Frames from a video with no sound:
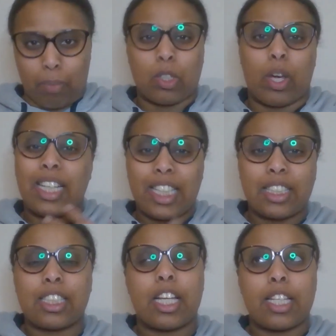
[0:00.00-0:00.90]
So at
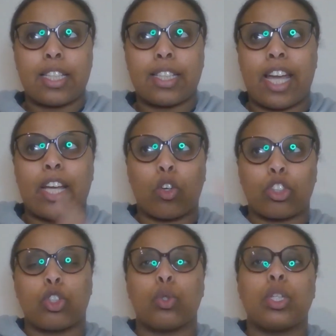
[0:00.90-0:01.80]
least he got
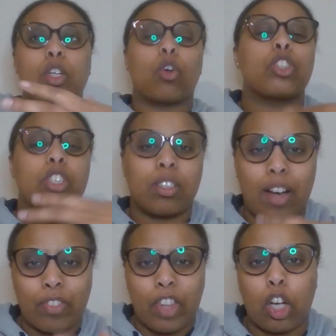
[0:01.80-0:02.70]
to
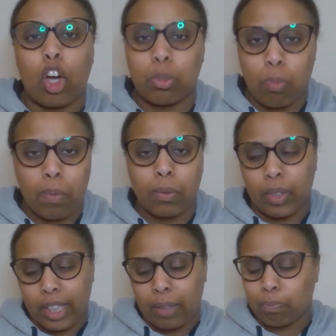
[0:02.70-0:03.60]
have that last moment with
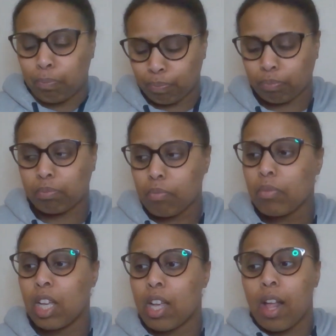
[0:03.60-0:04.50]
them.
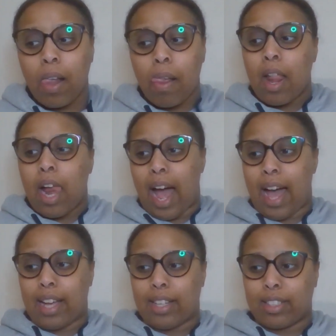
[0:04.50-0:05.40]

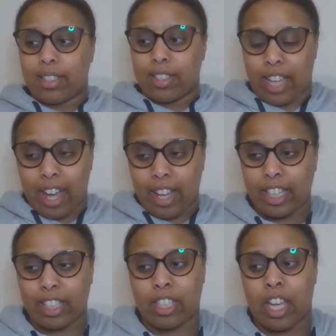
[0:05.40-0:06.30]
And yeah,
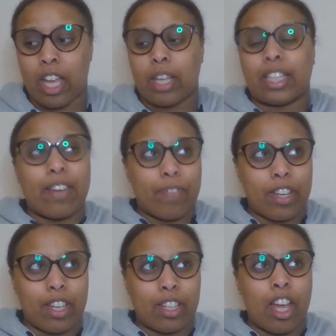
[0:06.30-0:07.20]
he'd
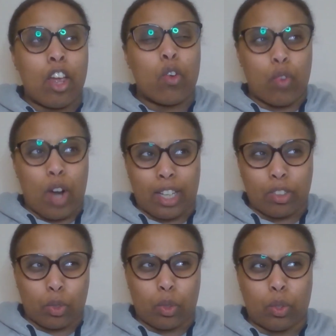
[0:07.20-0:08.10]
given
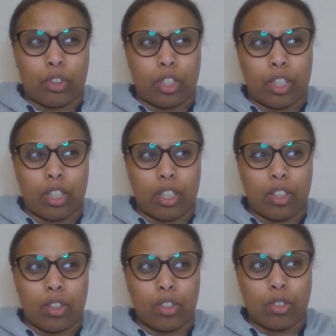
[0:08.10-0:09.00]
Randall the
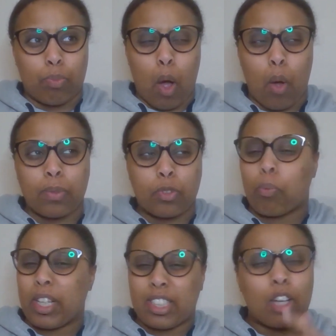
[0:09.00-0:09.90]
poems for my
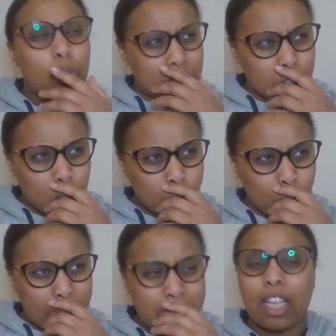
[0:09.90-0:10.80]
son, or was it songs for
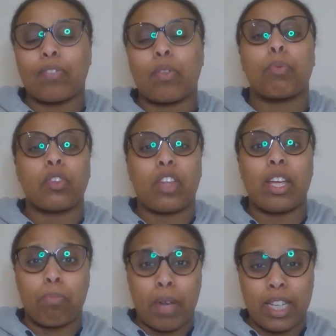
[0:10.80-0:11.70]
my son? The book that he'd
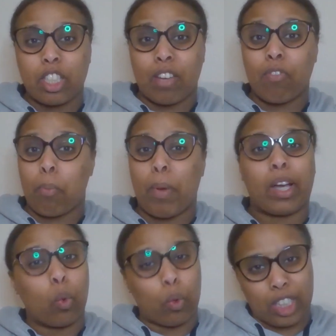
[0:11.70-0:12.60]
meant to give Rebecca
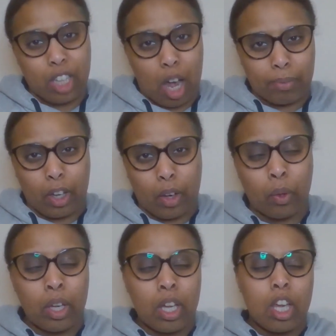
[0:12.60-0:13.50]
all that time ago
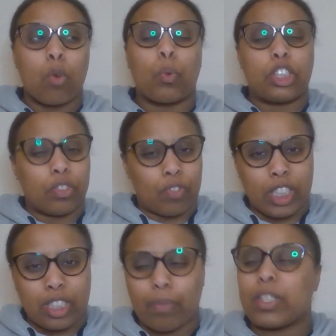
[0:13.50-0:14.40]
when she had first
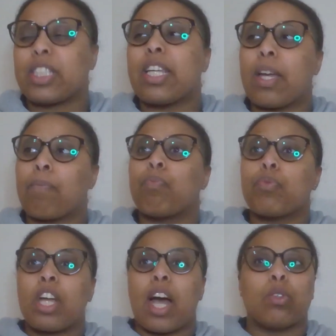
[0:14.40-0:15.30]
come to see him.
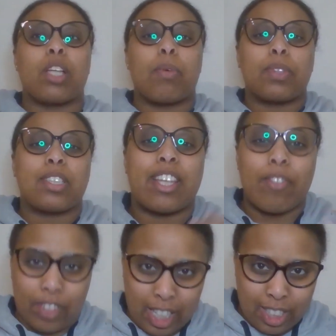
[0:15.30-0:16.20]
And he was able to give
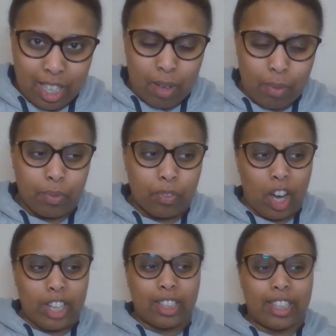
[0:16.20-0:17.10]
that to him,
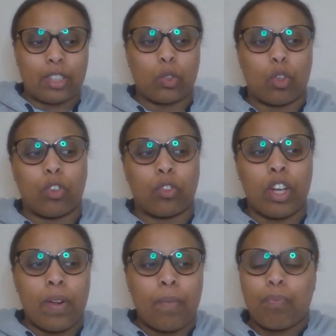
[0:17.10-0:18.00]
finally sort of
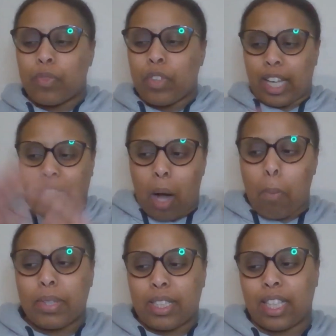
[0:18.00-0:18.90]

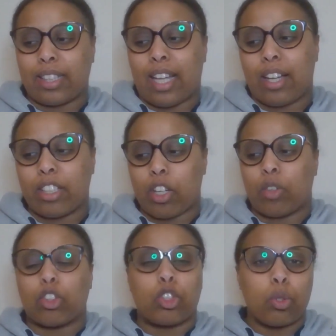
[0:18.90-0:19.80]
encompassing that, you know,
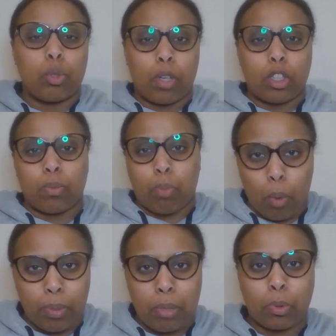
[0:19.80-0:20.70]
the two most important
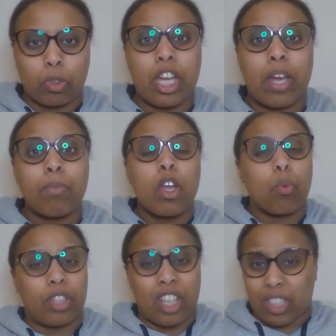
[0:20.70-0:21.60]
people to him
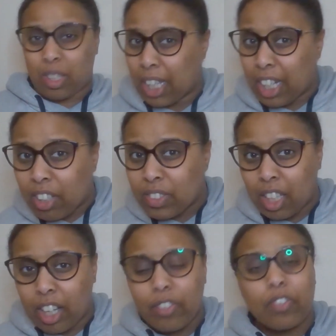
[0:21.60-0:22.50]
were there at the beginning of his
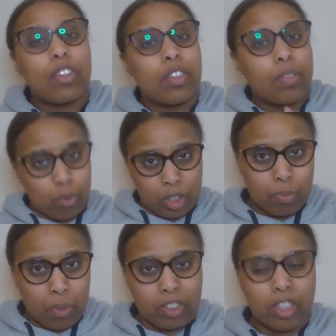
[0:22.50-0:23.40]
life, his
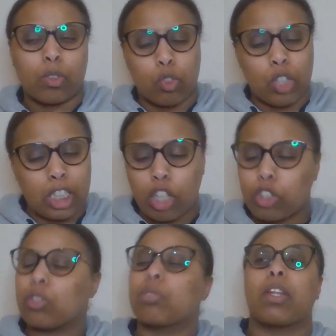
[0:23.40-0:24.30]
mother. He was really close to
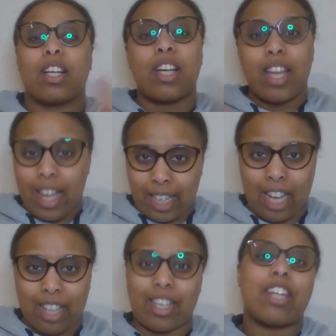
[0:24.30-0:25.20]
his mother. And now
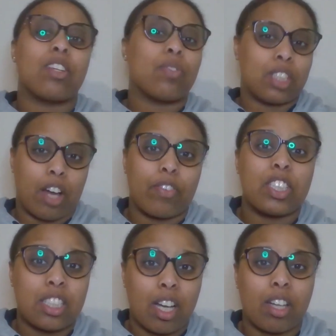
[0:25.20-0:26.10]
at the end of his life, his
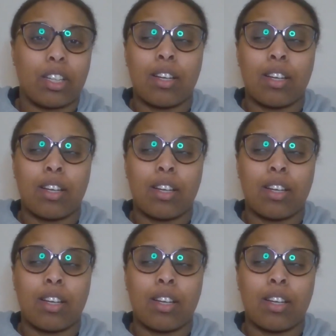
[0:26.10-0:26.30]
son.